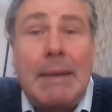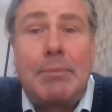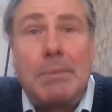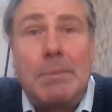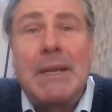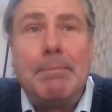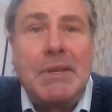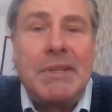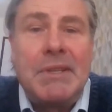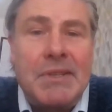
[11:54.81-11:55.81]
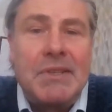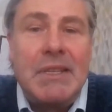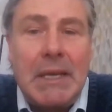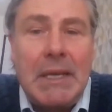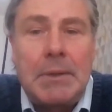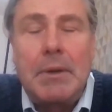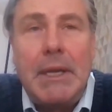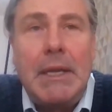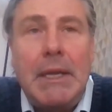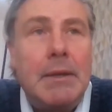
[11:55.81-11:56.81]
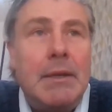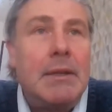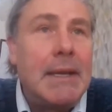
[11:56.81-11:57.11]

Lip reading: That props up businesses in the economy.